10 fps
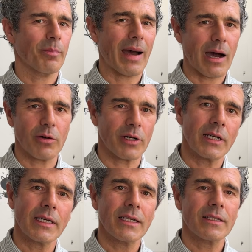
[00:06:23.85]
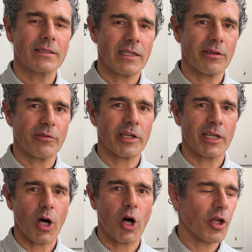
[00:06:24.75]
power
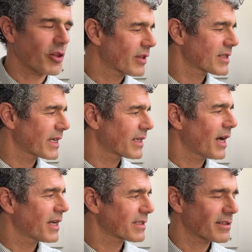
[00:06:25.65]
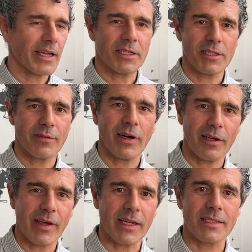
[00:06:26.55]
delivery on the Sennheiser
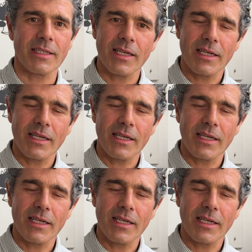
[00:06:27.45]
HD5X.